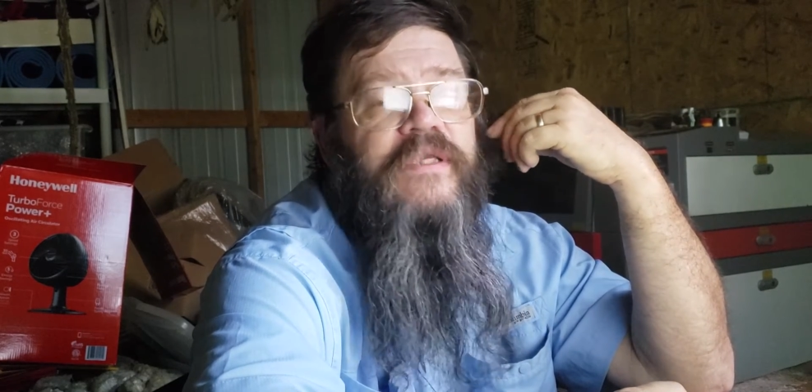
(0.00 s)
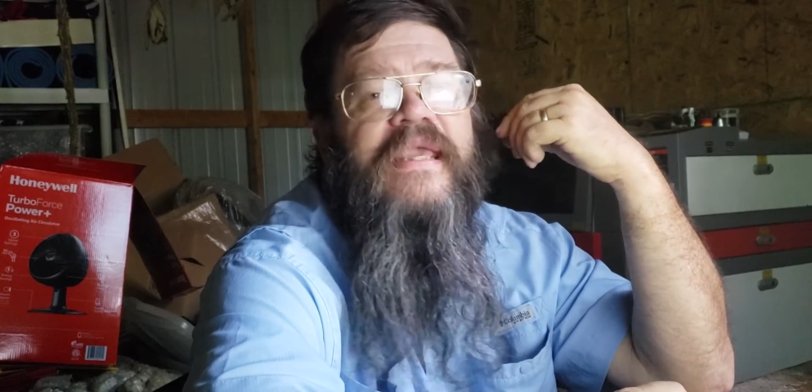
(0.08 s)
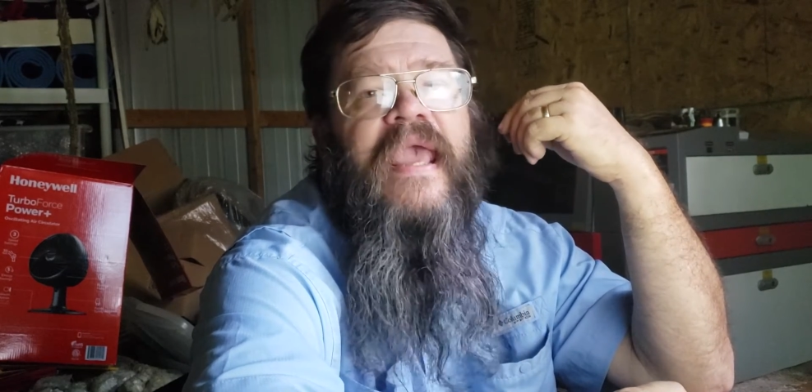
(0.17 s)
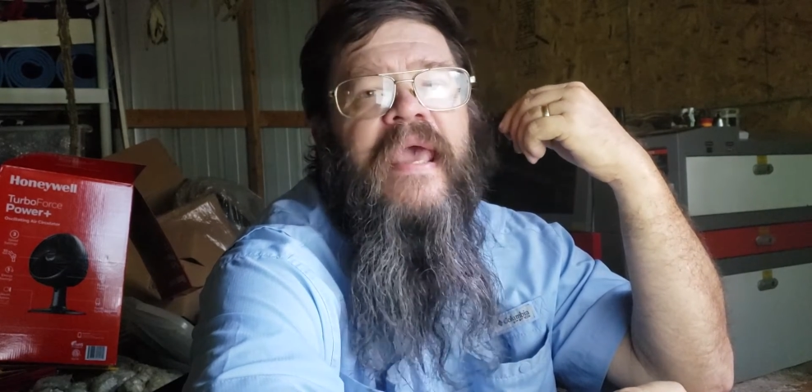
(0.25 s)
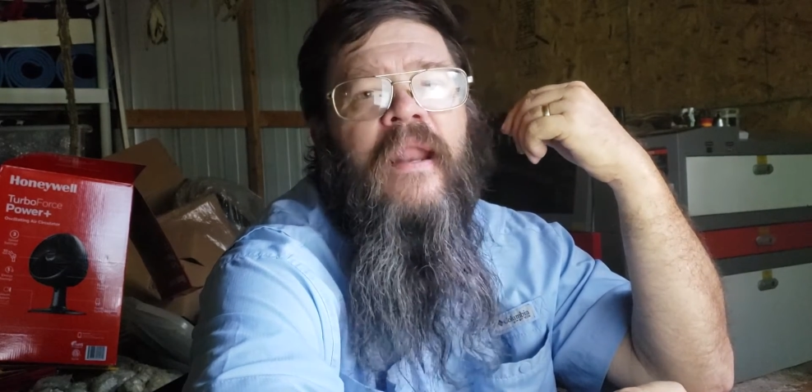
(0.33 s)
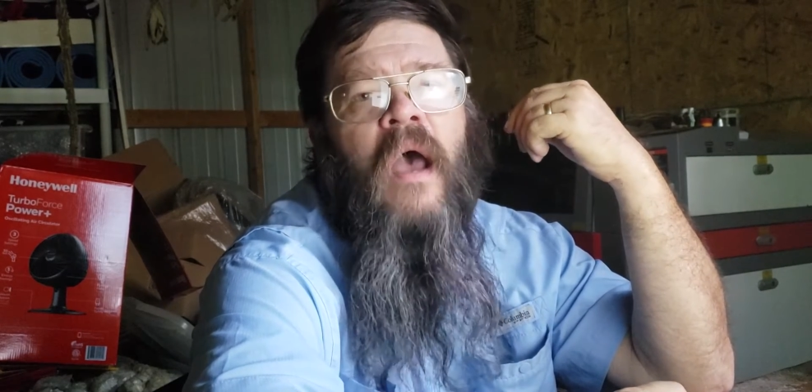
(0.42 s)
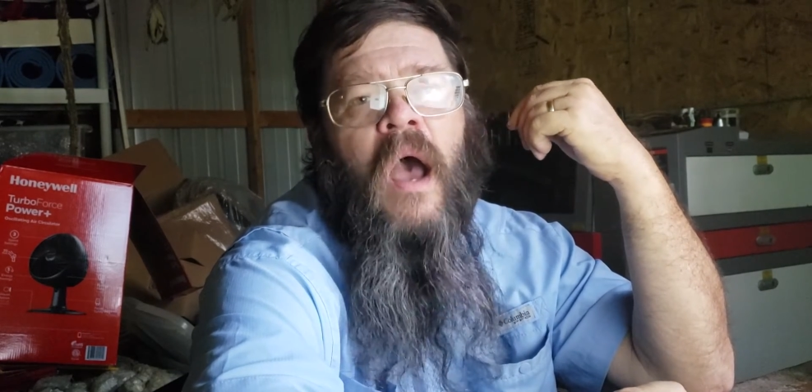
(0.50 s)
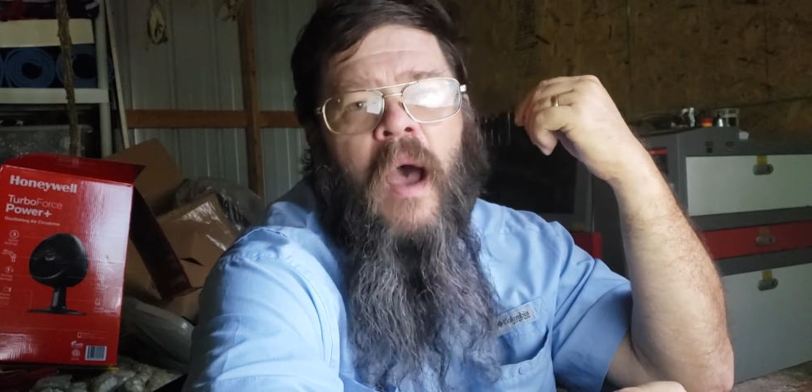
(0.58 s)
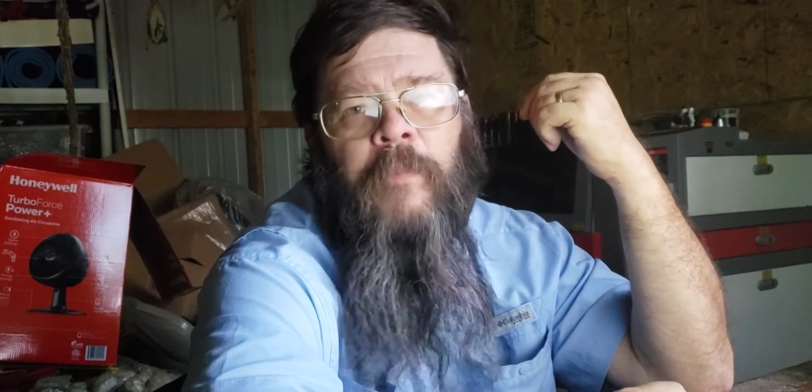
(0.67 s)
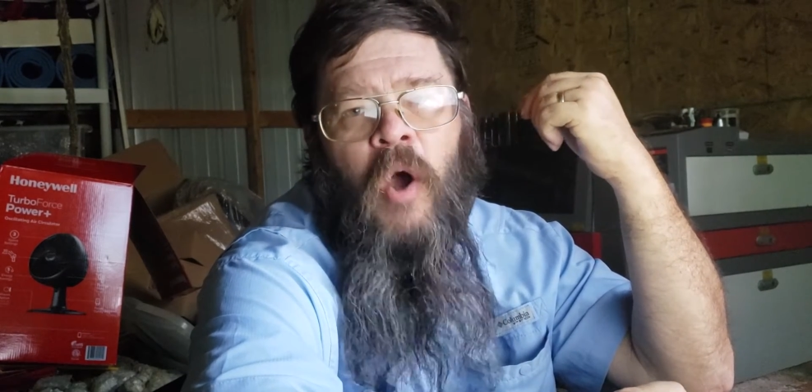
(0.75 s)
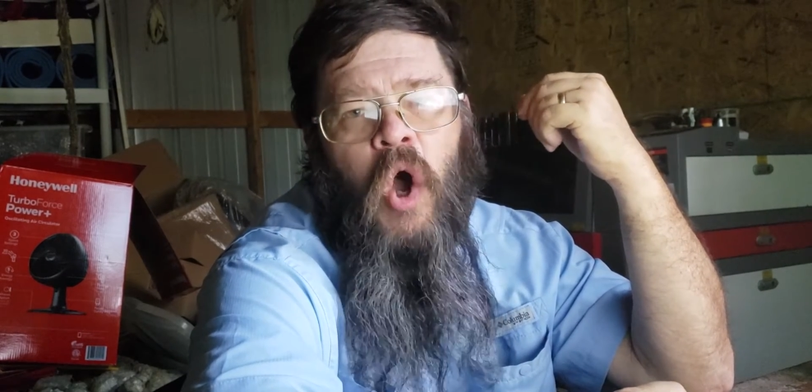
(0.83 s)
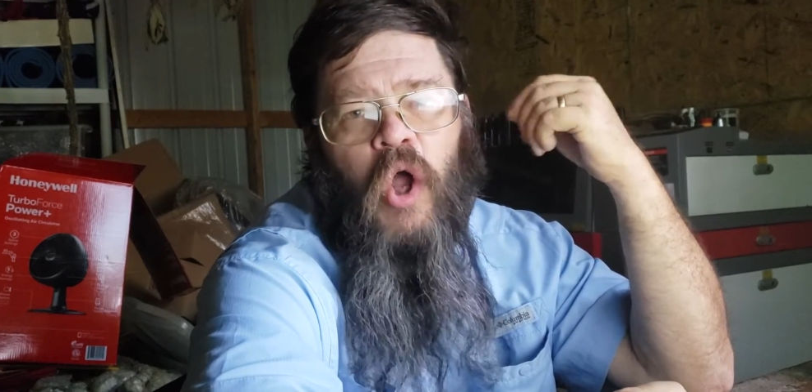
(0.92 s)
Get
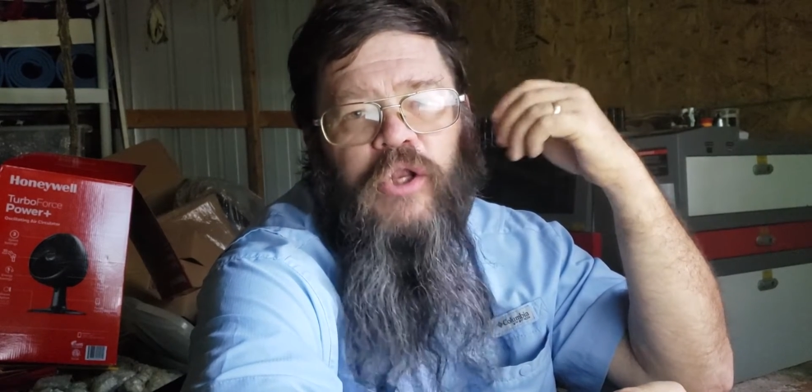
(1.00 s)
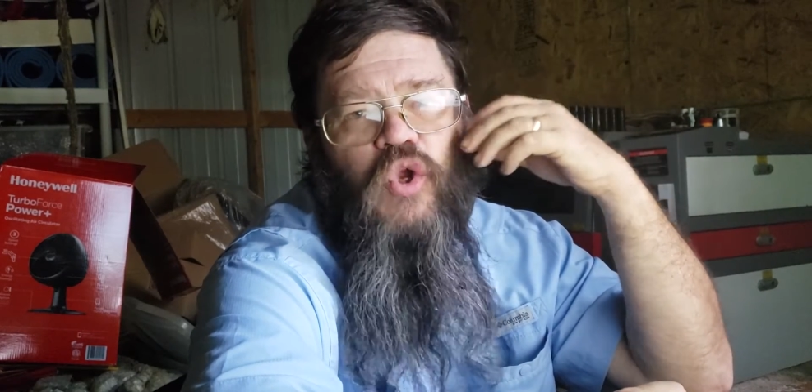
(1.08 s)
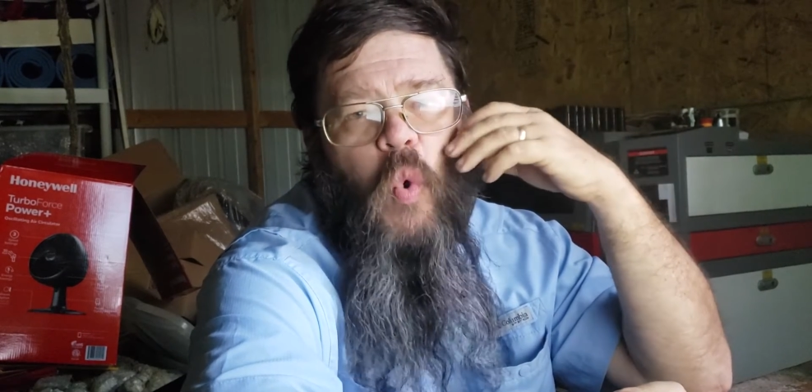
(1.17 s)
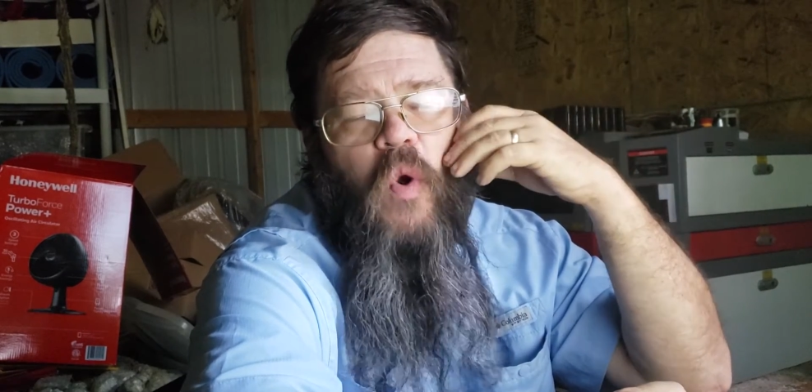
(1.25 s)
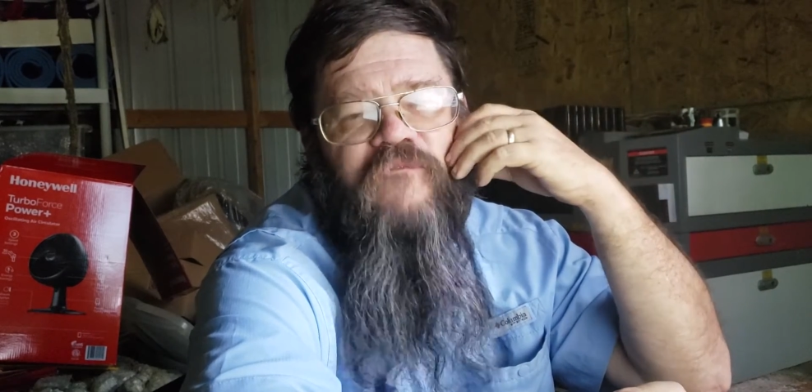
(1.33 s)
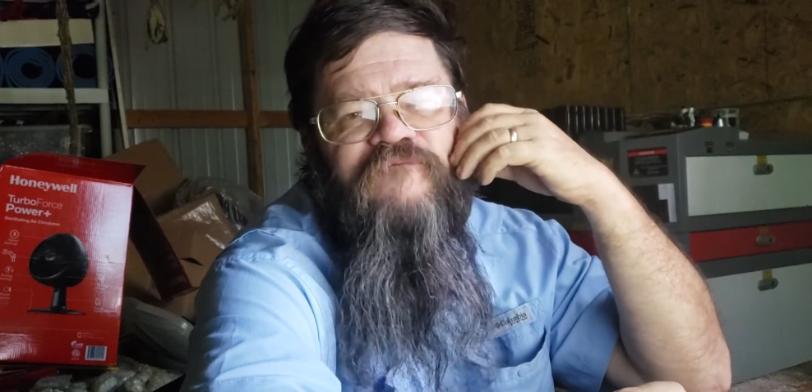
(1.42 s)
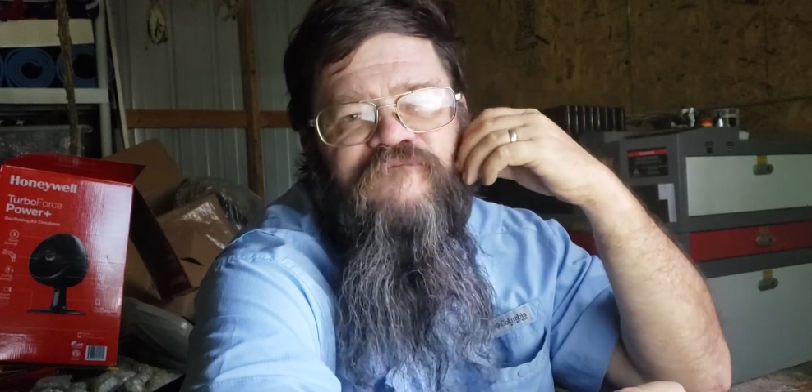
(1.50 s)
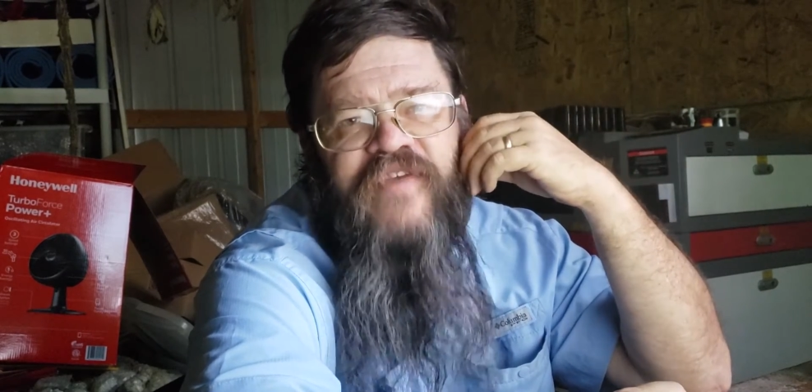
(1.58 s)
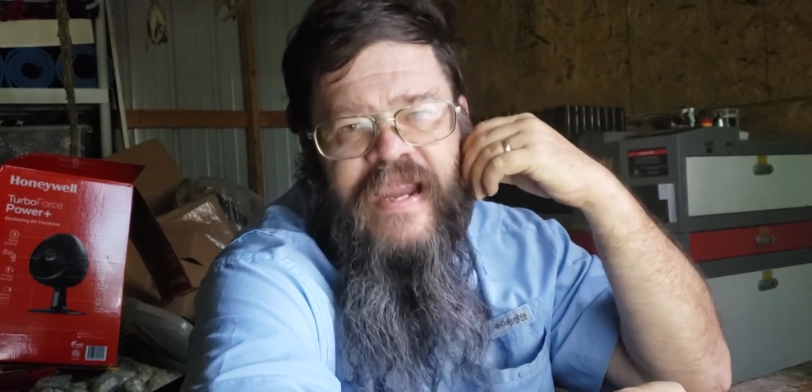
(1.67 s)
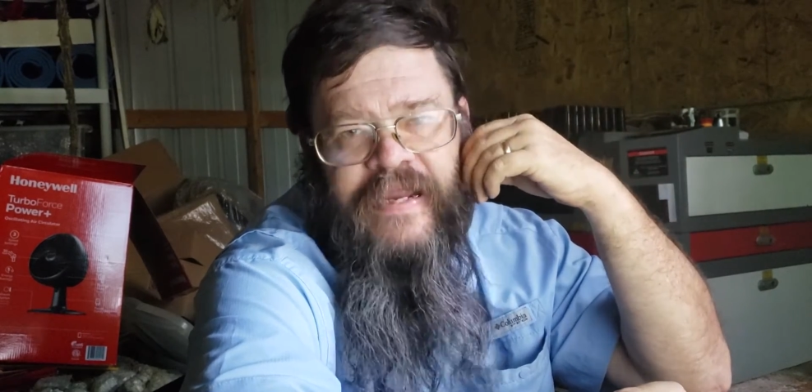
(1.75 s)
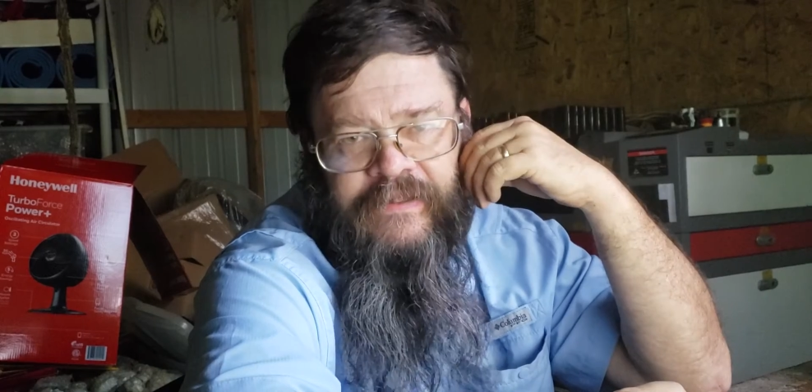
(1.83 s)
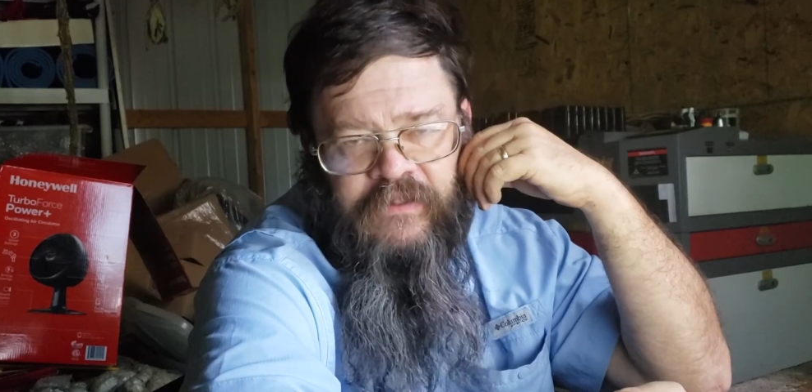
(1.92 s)
up on your
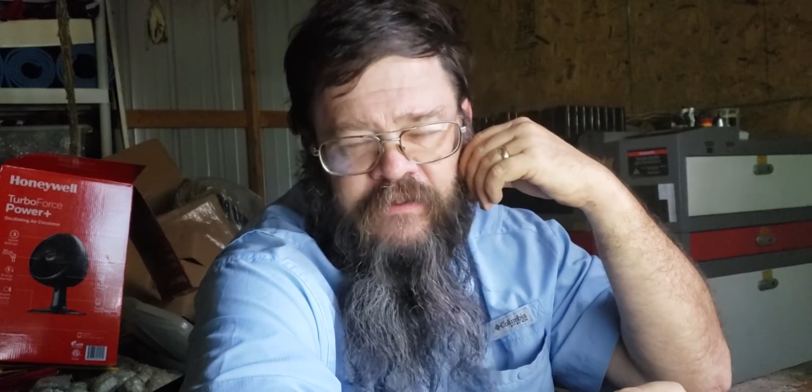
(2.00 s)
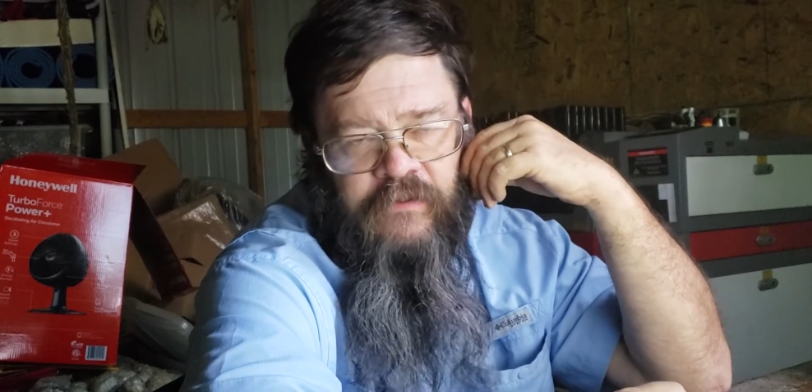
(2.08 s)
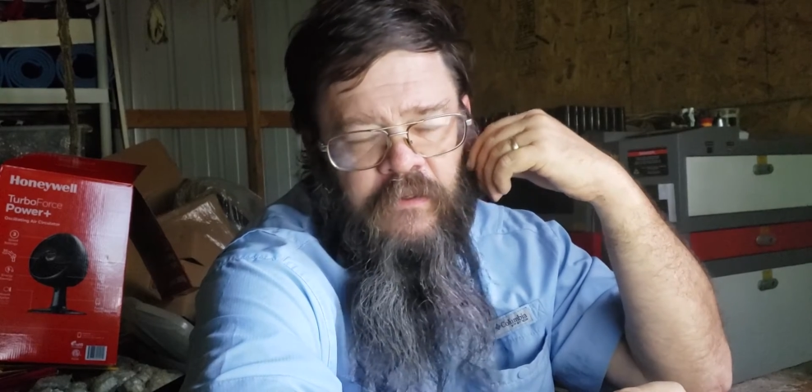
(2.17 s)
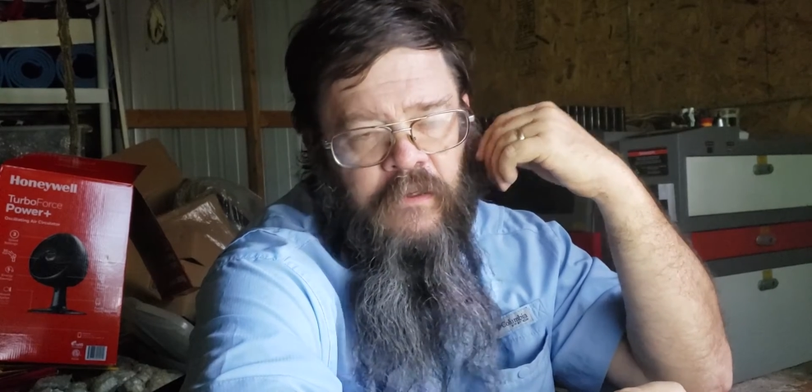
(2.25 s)
feet.